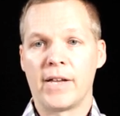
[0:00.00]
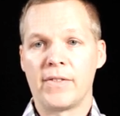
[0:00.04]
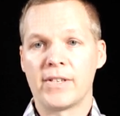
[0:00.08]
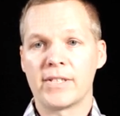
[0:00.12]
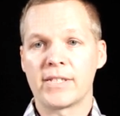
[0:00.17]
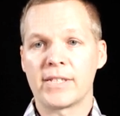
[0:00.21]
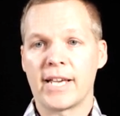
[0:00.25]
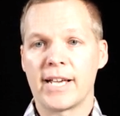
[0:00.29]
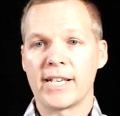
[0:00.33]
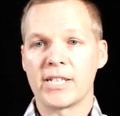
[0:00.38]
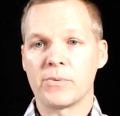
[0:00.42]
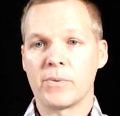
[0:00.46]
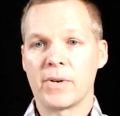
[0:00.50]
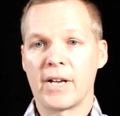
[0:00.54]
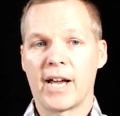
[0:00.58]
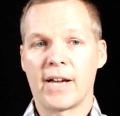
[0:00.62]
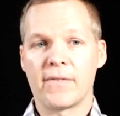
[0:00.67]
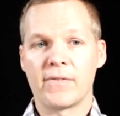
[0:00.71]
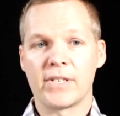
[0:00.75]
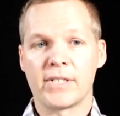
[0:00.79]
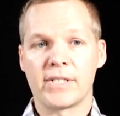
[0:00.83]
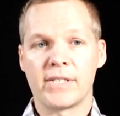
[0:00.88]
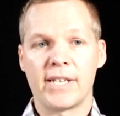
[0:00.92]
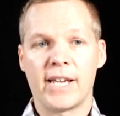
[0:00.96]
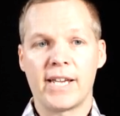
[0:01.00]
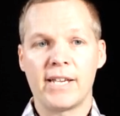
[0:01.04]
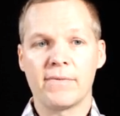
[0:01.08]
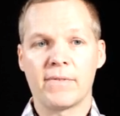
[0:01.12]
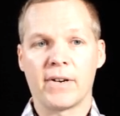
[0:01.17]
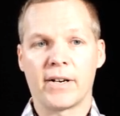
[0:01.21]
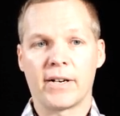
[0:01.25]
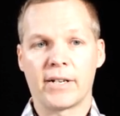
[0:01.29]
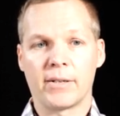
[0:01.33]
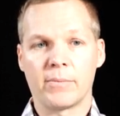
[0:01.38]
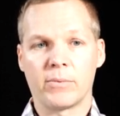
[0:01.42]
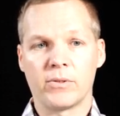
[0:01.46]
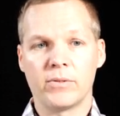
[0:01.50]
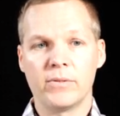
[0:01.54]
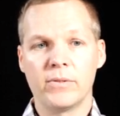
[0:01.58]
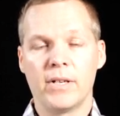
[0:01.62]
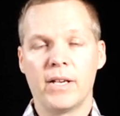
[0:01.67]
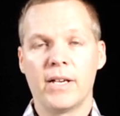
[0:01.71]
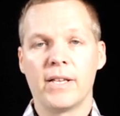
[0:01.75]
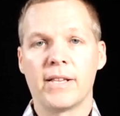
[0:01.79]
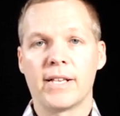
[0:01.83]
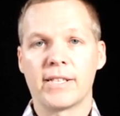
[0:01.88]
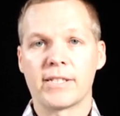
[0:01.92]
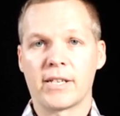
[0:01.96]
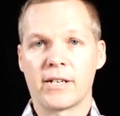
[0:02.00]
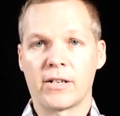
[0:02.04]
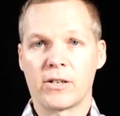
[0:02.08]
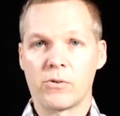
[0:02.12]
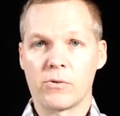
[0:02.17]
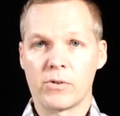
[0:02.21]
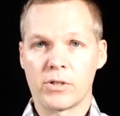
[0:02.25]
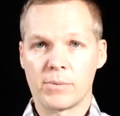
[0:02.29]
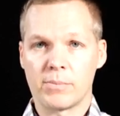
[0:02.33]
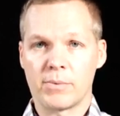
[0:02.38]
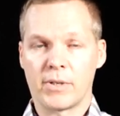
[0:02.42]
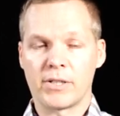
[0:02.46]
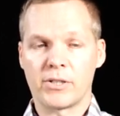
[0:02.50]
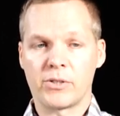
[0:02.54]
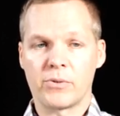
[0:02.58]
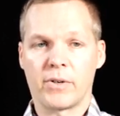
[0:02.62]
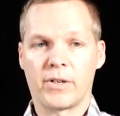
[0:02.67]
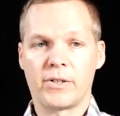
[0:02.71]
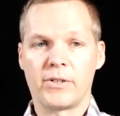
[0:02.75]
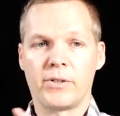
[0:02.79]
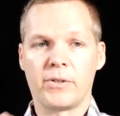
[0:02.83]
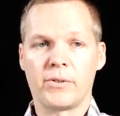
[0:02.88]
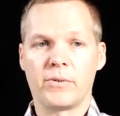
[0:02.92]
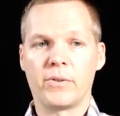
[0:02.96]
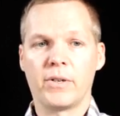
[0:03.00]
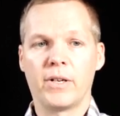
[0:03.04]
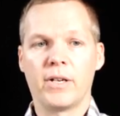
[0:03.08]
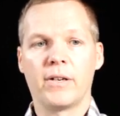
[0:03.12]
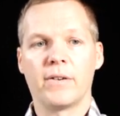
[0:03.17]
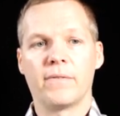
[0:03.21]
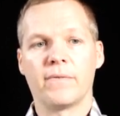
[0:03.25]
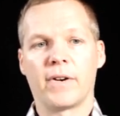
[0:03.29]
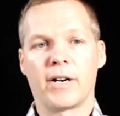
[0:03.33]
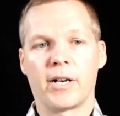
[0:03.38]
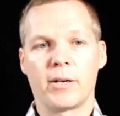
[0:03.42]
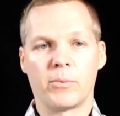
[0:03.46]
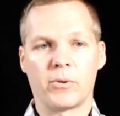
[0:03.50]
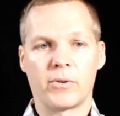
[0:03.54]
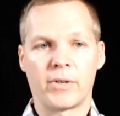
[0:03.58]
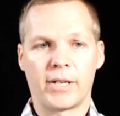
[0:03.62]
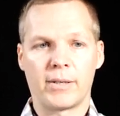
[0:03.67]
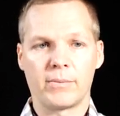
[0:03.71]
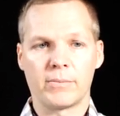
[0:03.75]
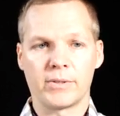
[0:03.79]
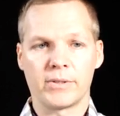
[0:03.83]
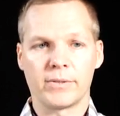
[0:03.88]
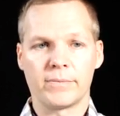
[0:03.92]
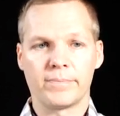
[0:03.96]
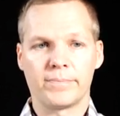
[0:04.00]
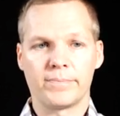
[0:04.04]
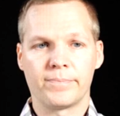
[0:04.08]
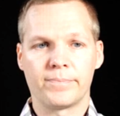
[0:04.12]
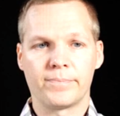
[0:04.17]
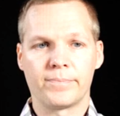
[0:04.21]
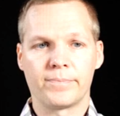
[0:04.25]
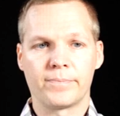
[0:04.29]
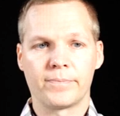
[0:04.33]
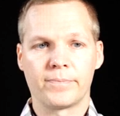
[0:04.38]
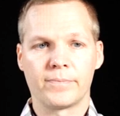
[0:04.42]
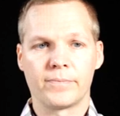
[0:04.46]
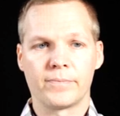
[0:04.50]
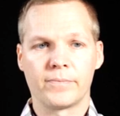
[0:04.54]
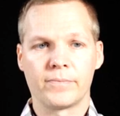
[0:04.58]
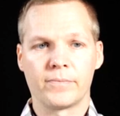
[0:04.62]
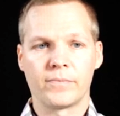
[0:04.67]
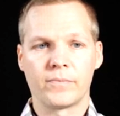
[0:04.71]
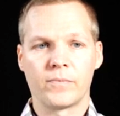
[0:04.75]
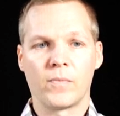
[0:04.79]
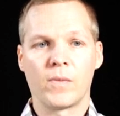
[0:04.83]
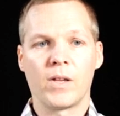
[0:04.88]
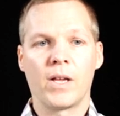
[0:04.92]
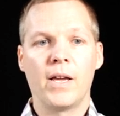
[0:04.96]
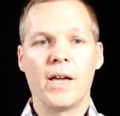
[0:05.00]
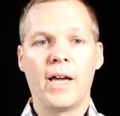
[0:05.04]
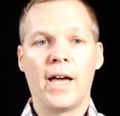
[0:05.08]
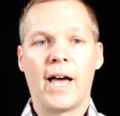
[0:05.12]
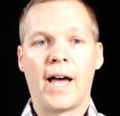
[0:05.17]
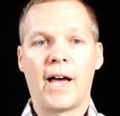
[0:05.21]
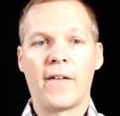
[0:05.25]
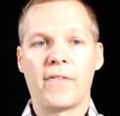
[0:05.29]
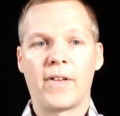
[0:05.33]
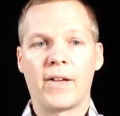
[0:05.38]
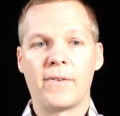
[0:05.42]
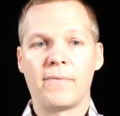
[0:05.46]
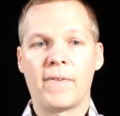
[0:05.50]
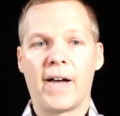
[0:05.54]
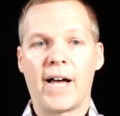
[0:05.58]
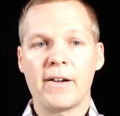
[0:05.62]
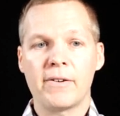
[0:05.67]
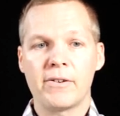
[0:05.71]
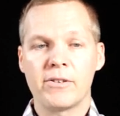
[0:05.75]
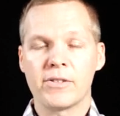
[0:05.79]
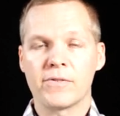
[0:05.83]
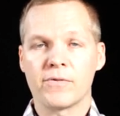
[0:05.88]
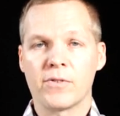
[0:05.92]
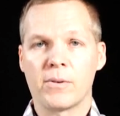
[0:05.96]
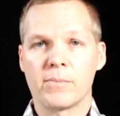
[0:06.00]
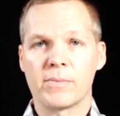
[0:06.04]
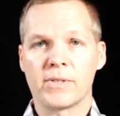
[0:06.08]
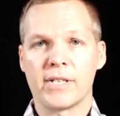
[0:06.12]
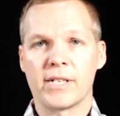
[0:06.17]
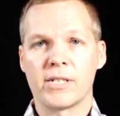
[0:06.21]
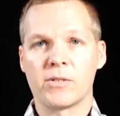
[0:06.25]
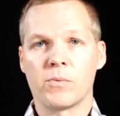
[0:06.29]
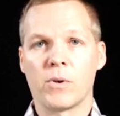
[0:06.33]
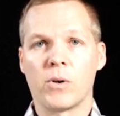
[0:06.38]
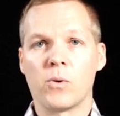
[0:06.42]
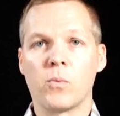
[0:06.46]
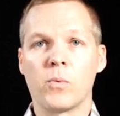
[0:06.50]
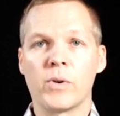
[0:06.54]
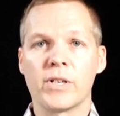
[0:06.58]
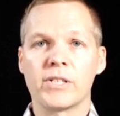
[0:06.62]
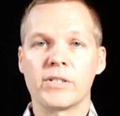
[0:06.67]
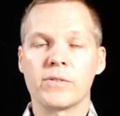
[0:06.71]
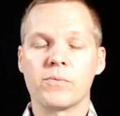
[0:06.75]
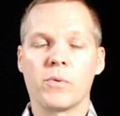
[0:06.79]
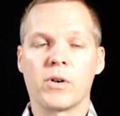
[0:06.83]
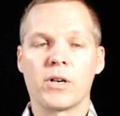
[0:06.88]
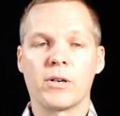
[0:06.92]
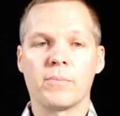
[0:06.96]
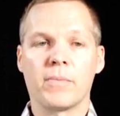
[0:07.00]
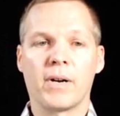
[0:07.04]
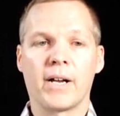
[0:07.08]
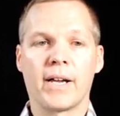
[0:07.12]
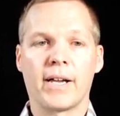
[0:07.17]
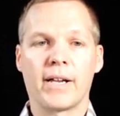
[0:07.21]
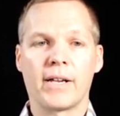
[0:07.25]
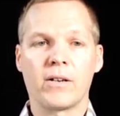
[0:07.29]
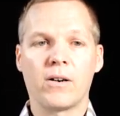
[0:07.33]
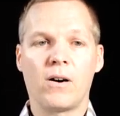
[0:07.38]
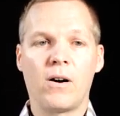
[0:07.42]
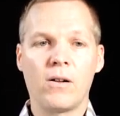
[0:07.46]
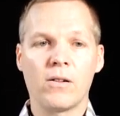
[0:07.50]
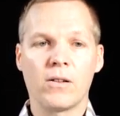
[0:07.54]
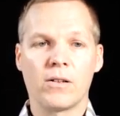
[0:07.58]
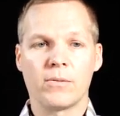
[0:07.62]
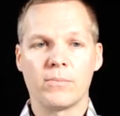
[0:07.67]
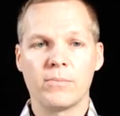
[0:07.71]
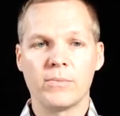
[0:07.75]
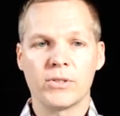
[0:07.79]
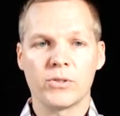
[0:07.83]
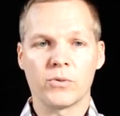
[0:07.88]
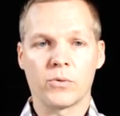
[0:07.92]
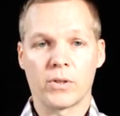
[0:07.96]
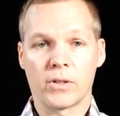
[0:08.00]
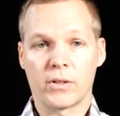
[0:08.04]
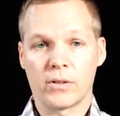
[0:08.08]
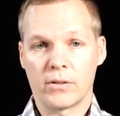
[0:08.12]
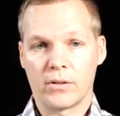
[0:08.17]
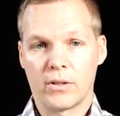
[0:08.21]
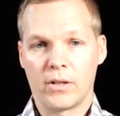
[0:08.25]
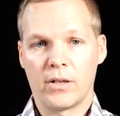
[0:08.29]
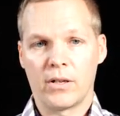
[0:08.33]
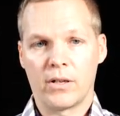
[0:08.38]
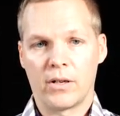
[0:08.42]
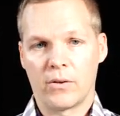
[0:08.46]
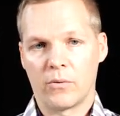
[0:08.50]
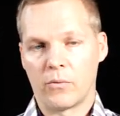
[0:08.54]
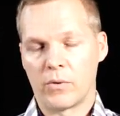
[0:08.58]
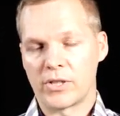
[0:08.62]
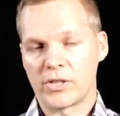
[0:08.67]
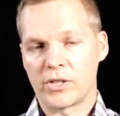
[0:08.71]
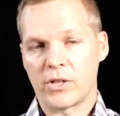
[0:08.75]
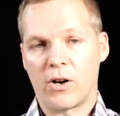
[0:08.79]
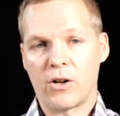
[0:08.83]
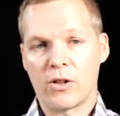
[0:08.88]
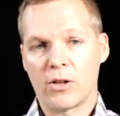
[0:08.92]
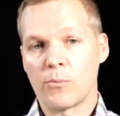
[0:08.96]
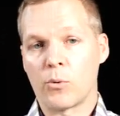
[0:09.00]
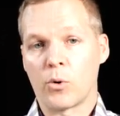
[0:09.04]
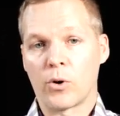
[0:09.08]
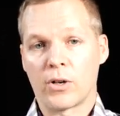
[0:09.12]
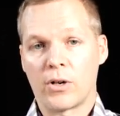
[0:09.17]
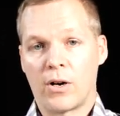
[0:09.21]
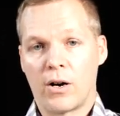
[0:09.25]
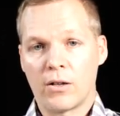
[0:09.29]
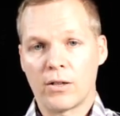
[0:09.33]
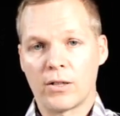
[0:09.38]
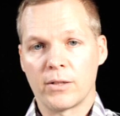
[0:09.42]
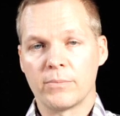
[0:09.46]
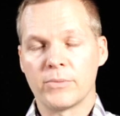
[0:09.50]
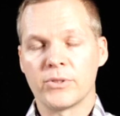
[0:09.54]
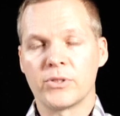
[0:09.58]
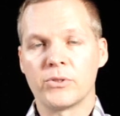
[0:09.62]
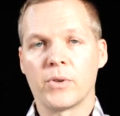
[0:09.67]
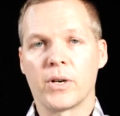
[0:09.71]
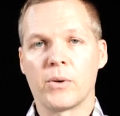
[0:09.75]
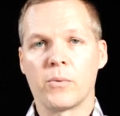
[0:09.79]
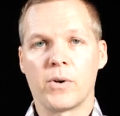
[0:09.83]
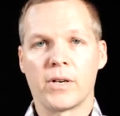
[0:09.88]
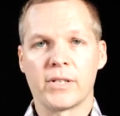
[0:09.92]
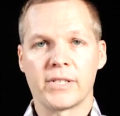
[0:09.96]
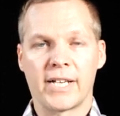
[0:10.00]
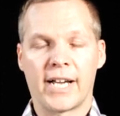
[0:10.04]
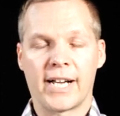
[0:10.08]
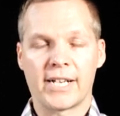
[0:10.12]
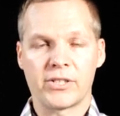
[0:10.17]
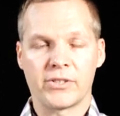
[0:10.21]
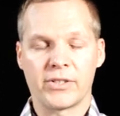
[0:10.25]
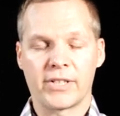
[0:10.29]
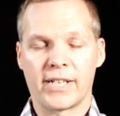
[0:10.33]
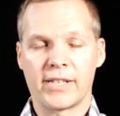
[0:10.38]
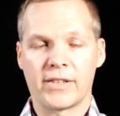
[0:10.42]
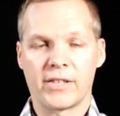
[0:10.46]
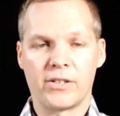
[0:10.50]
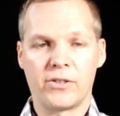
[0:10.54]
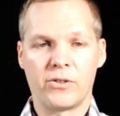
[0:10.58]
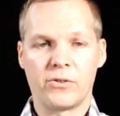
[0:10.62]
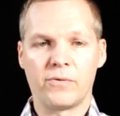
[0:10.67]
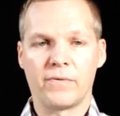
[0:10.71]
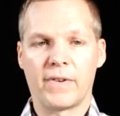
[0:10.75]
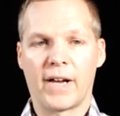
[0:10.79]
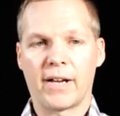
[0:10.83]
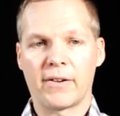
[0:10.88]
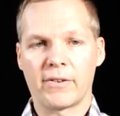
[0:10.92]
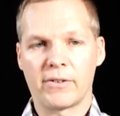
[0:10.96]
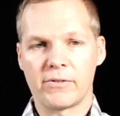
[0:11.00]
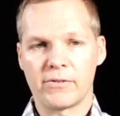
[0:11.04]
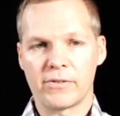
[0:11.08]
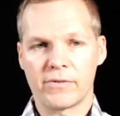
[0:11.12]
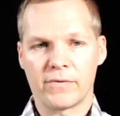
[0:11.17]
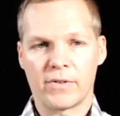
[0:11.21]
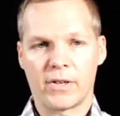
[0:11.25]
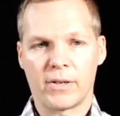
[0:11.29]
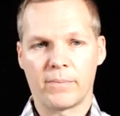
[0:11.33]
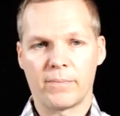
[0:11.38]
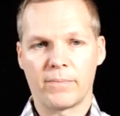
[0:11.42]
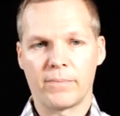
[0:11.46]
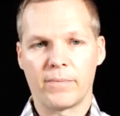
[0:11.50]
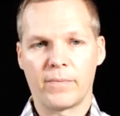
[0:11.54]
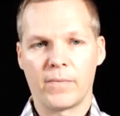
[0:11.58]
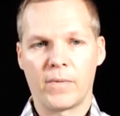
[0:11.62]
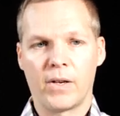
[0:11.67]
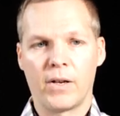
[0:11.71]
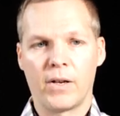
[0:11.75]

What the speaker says: In this case, we have this day variable that's going to correspond to our new variable names. And then values from says, well, which one of my columns or which column or columns do I want to actually get the new values from